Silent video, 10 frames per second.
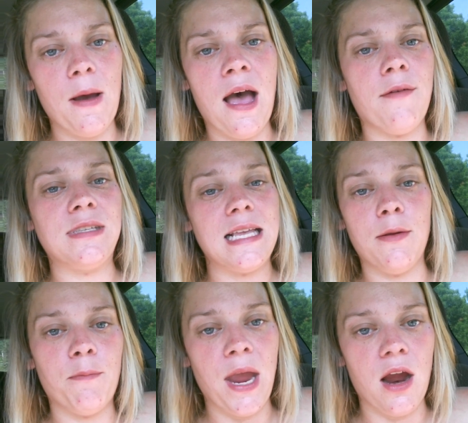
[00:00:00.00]
I've
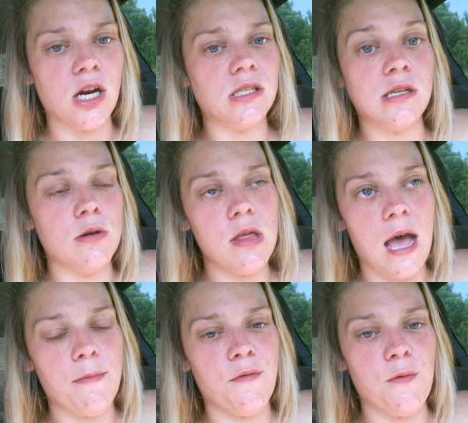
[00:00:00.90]
seen parents do
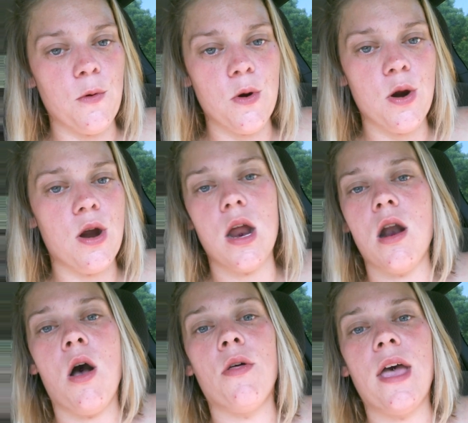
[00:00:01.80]
that before and
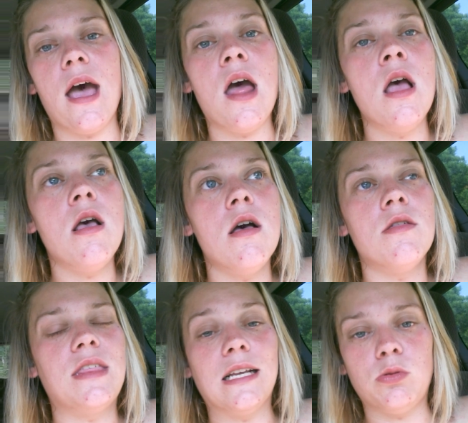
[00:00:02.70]
all that.
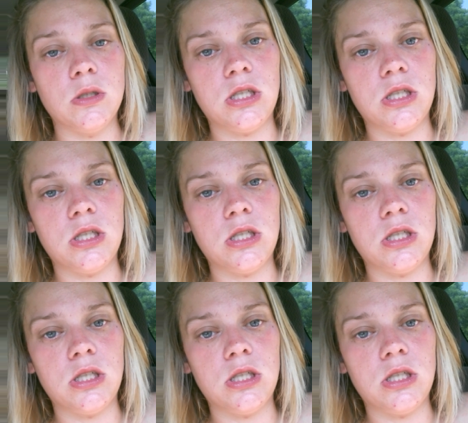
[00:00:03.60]
That's